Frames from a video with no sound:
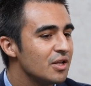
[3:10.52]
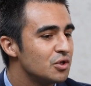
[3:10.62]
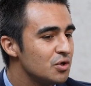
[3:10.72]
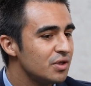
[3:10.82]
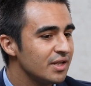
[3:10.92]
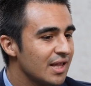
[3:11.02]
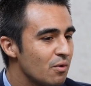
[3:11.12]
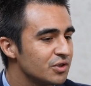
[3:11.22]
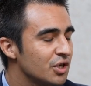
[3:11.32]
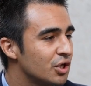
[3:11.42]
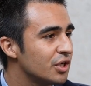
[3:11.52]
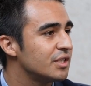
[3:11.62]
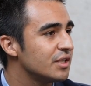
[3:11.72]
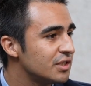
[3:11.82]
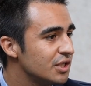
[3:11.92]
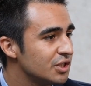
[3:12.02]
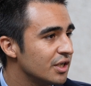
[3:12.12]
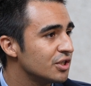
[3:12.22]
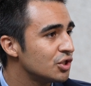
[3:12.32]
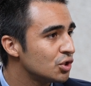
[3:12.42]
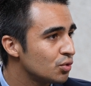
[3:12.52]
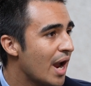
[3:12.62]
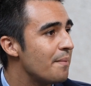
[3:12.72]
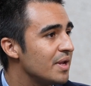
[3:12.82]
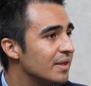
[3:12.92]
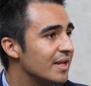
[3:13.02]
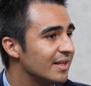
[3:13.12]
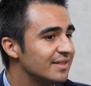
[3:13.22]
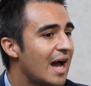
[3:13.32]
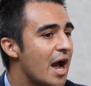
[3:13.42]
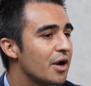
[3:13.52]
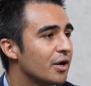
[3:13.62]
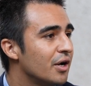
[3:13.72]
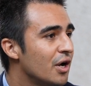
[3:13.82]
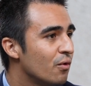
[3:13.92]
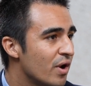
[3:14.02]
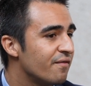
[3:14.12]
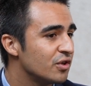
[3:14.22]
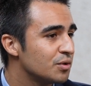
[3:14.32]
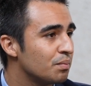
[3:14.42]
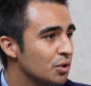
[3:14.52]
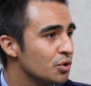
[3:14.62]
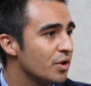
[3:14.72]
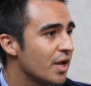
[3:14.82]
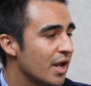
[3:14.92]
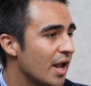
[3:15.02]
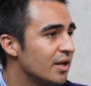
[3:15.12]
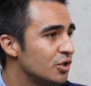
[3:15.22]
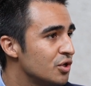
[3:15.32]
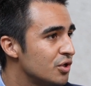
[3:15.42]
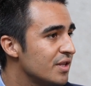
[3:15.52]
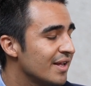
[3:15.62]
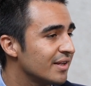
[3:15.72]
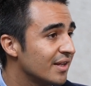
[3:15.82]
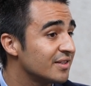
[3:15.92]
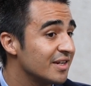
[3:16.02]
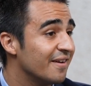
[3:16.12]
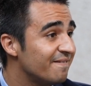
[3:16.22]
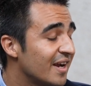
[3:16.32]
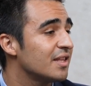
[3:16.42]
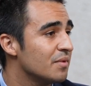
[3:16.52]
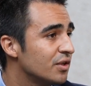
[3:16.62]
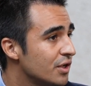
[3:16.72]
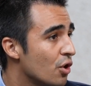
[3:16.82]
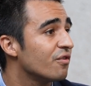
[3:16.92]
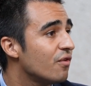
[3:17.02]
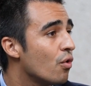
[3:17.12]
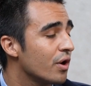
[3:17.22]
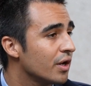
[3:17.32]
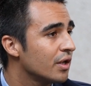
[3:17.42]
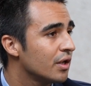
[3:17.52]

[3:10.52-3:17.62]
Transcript: Do you think that was a good decision, just scrapping the entire red versus blue? And do you think that that's going to affect the military going forward?